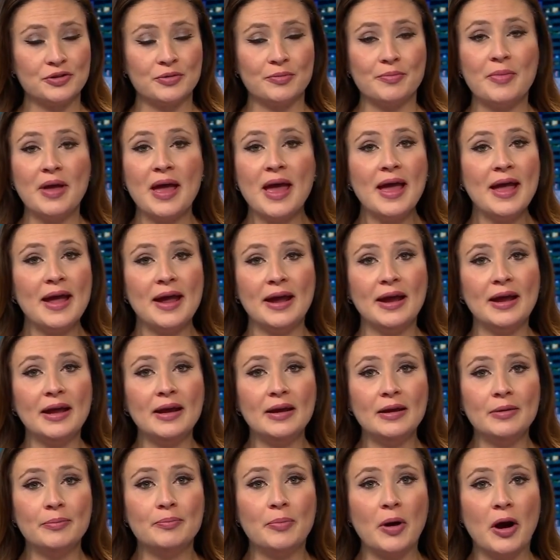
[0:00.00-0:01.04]
are made
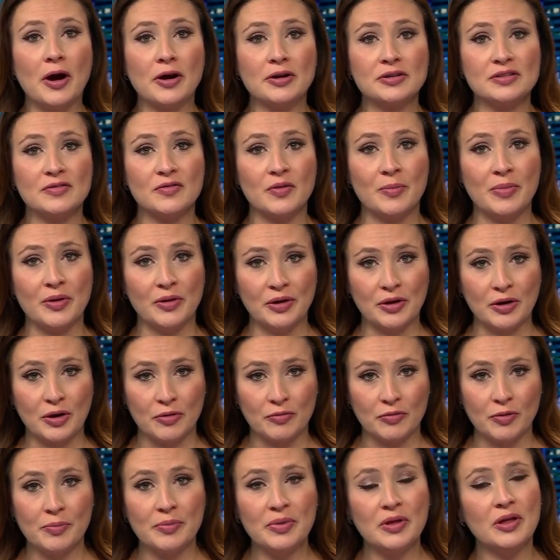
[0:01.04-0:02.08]
and parts of the building
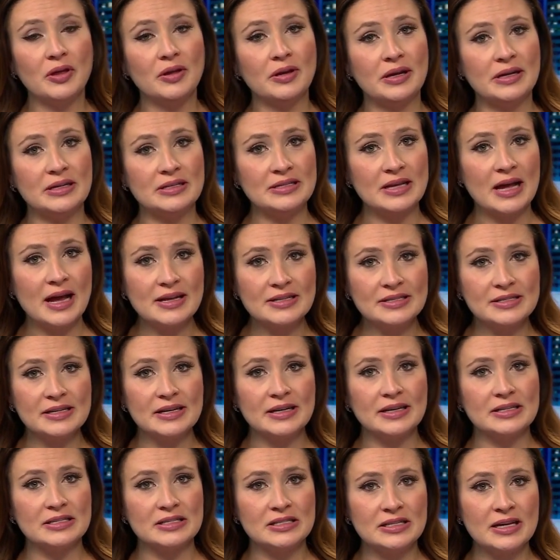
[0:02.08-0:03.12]
are rebuilt and
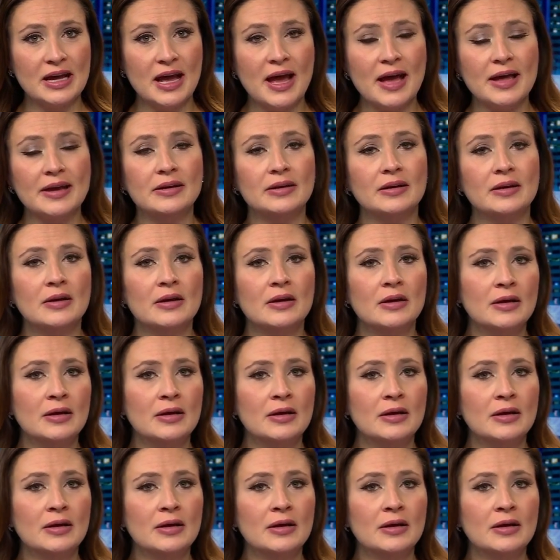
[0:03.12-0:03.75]
testing is done.